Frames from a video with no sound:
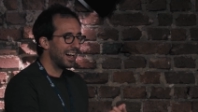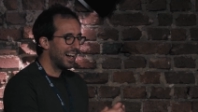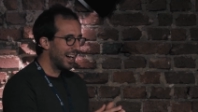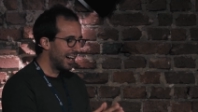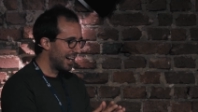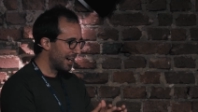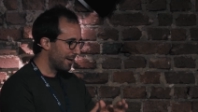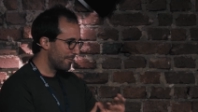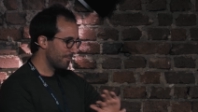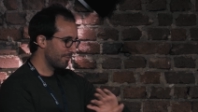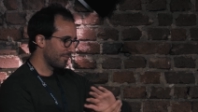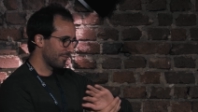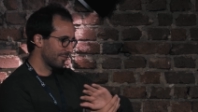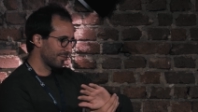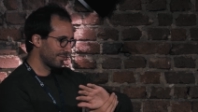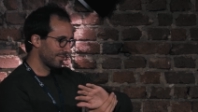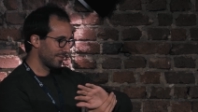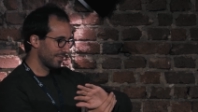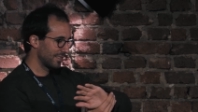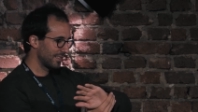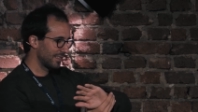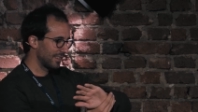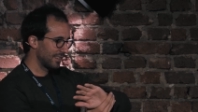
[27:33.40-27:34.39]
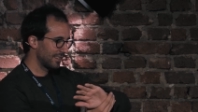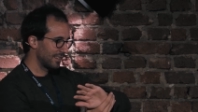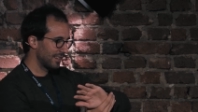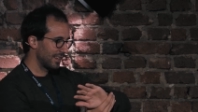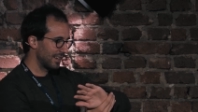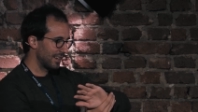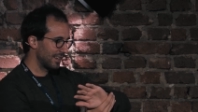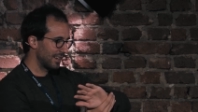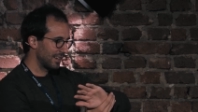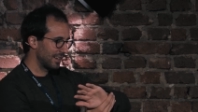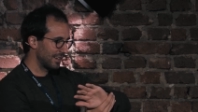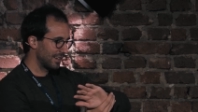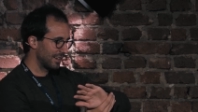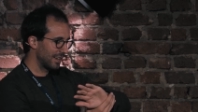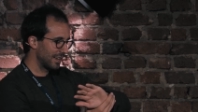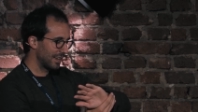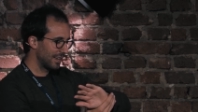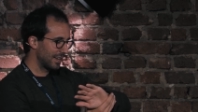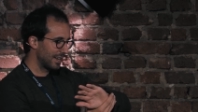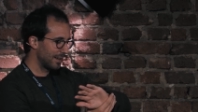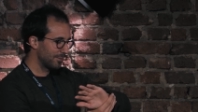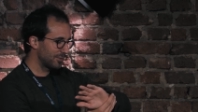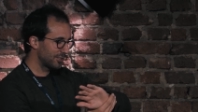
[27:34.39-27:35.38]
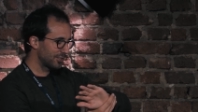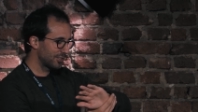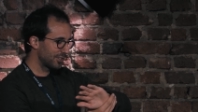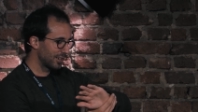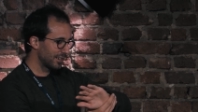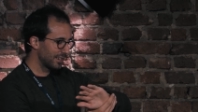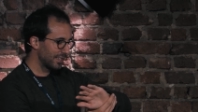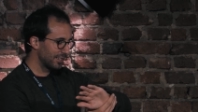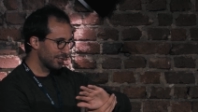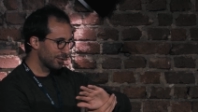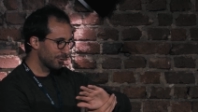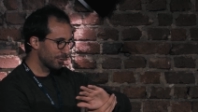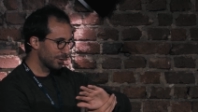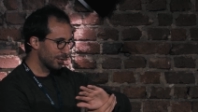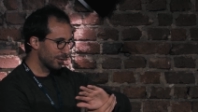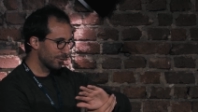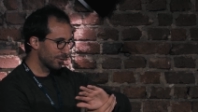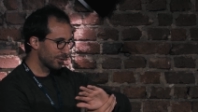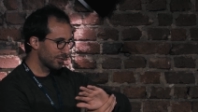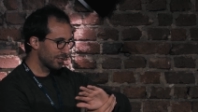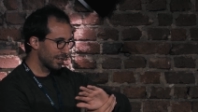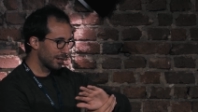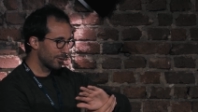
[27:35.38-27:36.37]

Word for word: I'm starting to run over, so